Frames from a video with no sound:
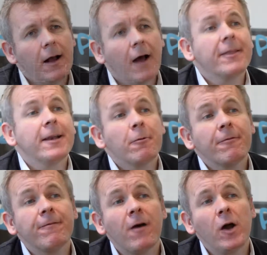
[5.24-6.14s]
I think there are
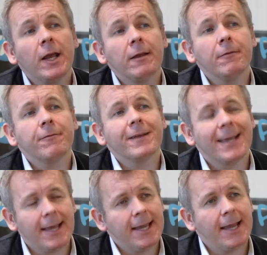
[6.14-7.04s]
5
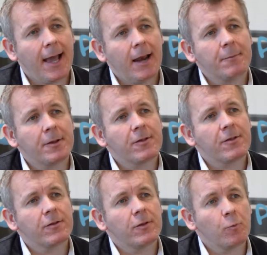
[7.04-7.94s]
key
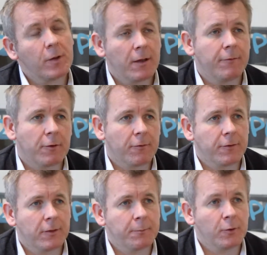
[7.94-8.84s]
elements that we cover off
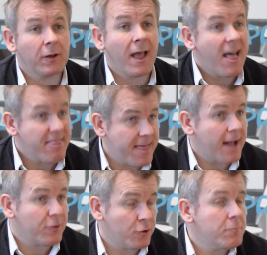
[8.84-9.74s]
in the book
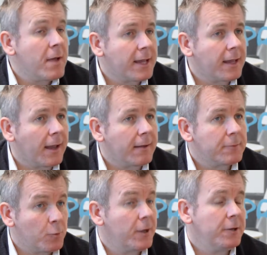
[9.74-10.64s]
that do make
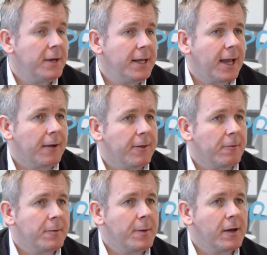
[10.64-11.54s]
it quite unique out there
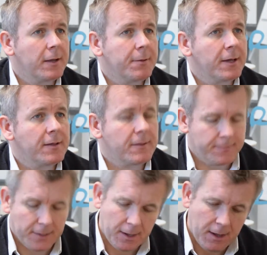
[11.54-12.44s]
in the marketplace.
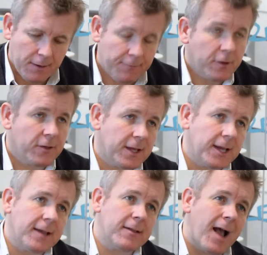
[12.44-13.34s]
First thing
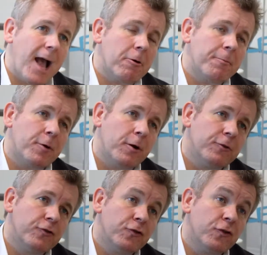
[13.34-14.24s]
is our
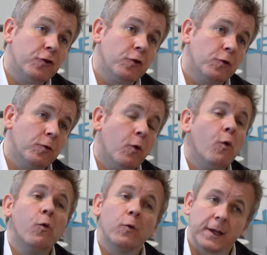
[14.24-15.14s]
approach to
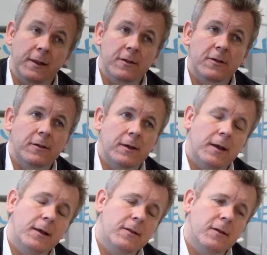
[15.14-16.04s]
audience,
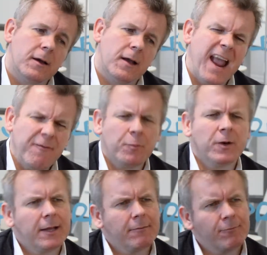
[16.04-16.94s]
and
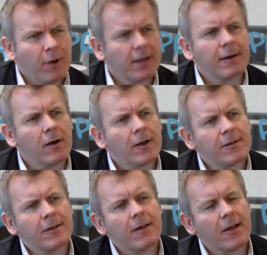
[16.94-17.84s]
everybody
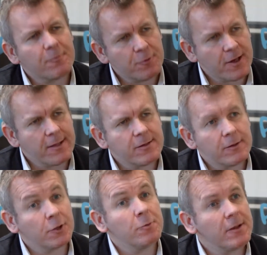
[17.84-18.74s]
recognises as a presenter
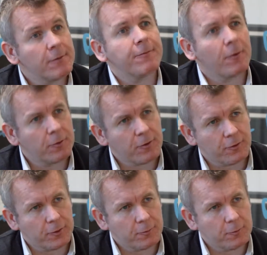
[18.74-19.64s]
that you need to focus
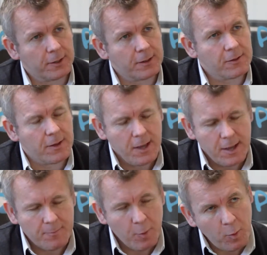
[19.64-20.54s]
on your audience.
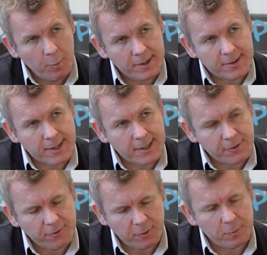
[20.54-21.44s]
But what we did
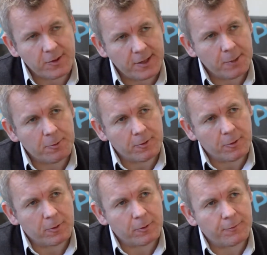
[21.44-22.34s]
is through a series
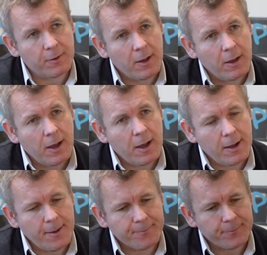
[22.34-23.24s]
of
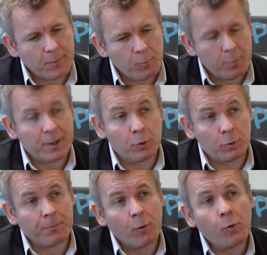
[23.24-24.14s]
what we
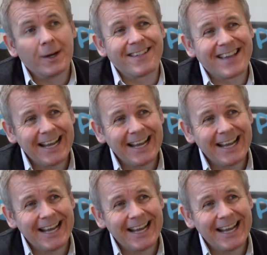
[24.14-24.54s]
call audience